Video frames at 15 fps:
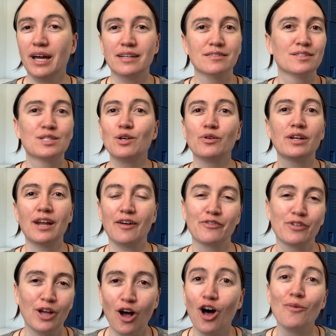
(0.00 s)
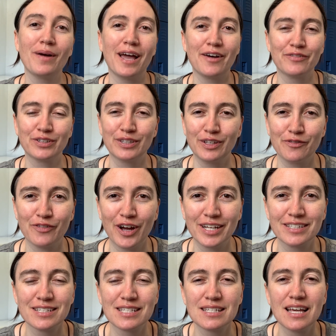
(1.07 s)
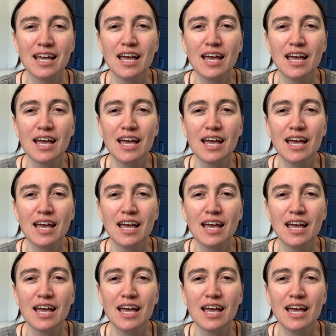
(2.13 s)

And so did all my heavenly friends.